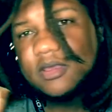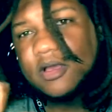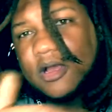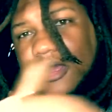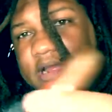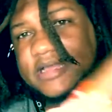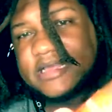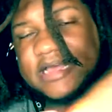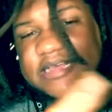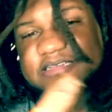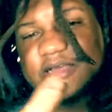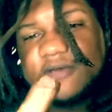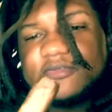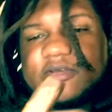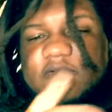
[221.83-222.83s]
All right, guys,
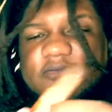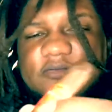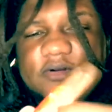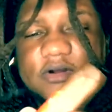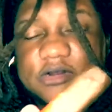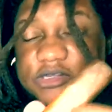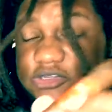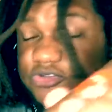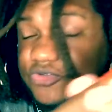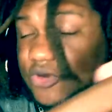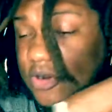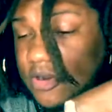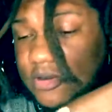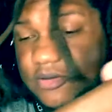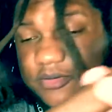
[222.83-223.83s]
off the first
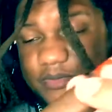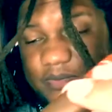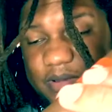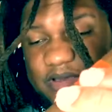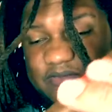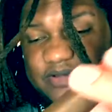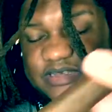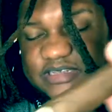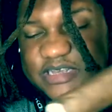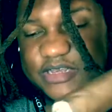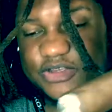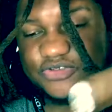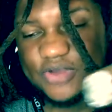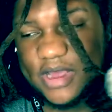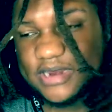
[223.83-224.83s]
draw, I've been sitting
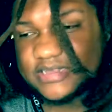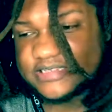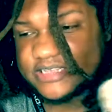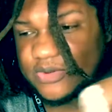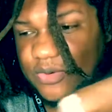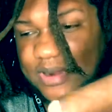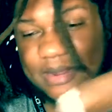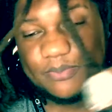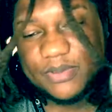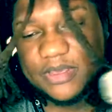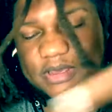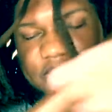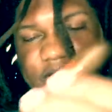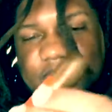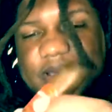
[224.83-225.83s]
trying to see what I
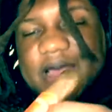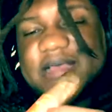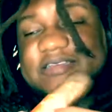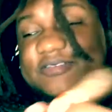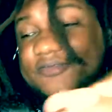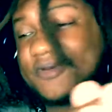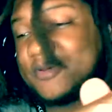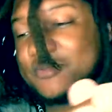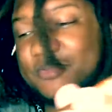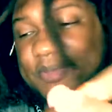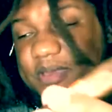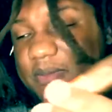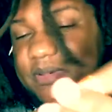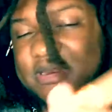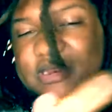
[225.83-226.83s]
pick up, guys, if I pick
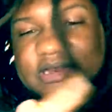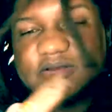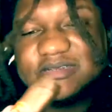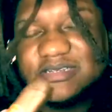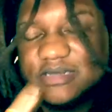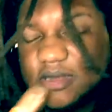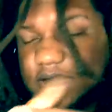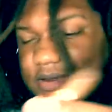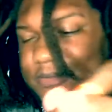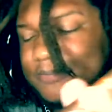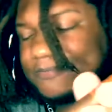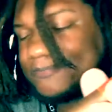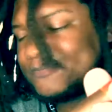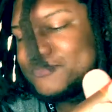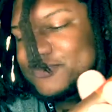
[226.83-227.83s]
up any notes at all.
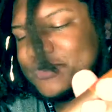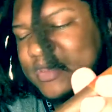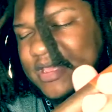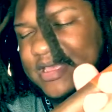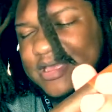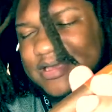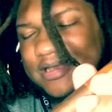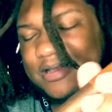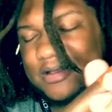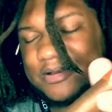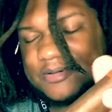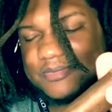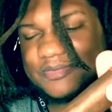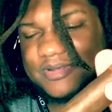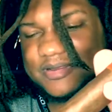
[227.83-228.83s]

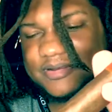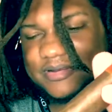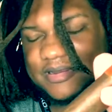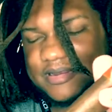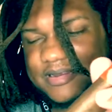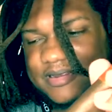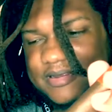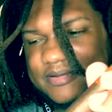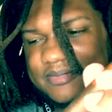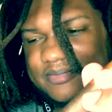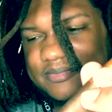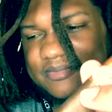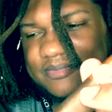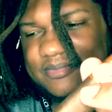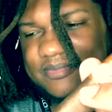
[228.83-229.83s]
And
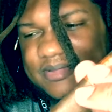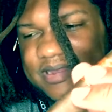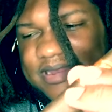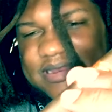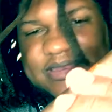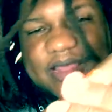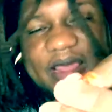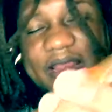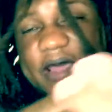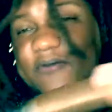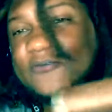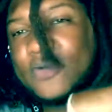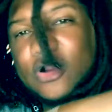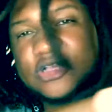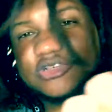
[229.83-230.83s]
as
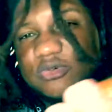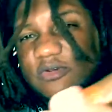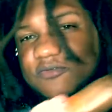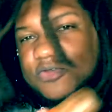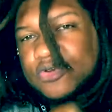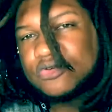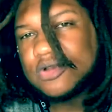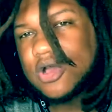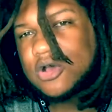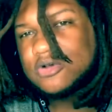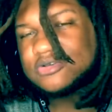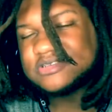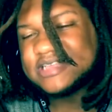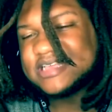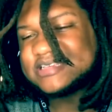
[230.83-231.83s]
far as the review
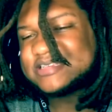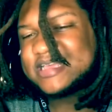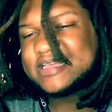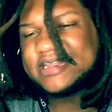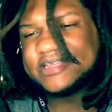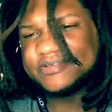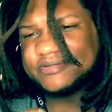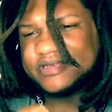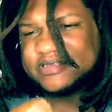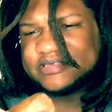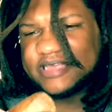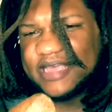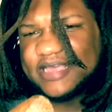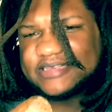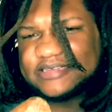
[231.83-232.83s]
goes, they say that this
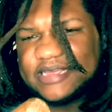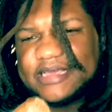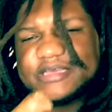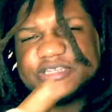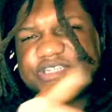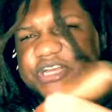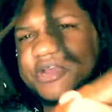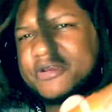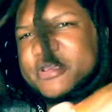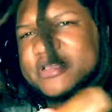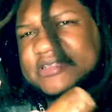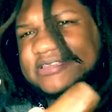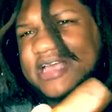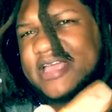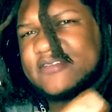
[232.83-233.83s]
has like a cherry
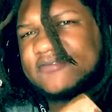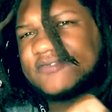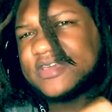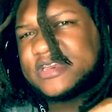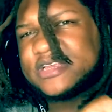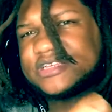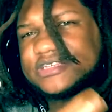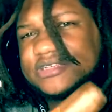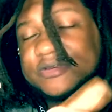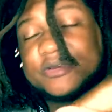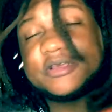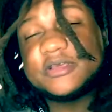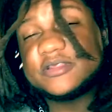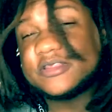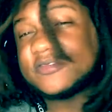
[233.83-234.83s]
type finish.
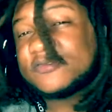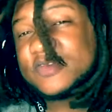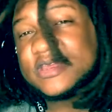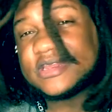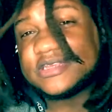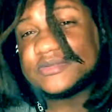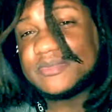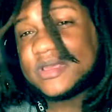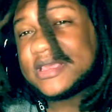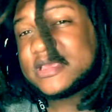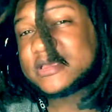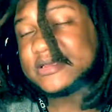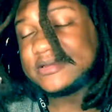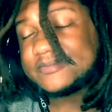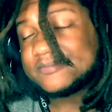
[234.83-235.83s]
The finish
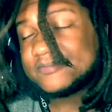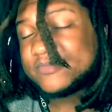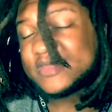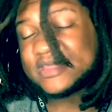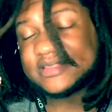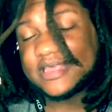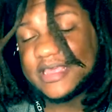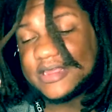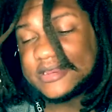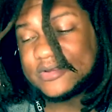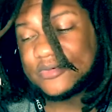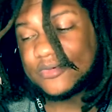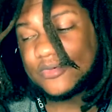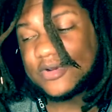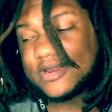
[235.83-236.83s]
being that
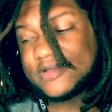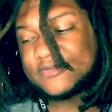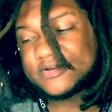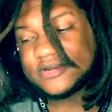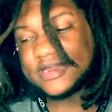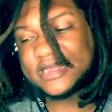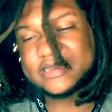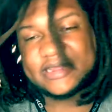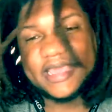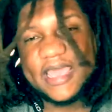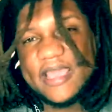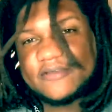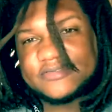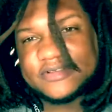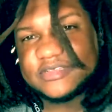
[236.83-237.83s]
whatever, like the
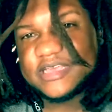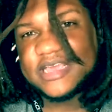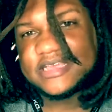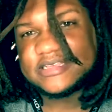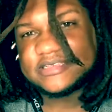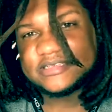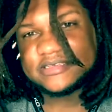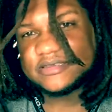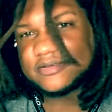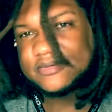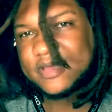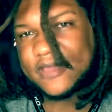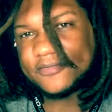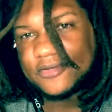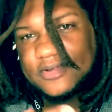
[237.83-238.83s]
aftertaste,
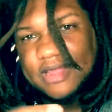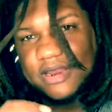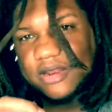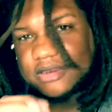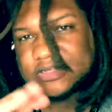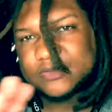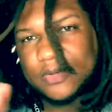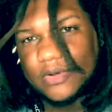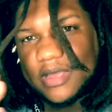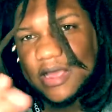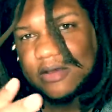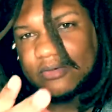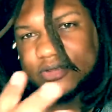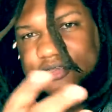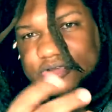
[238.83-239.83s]
after you let all the smoke out, what you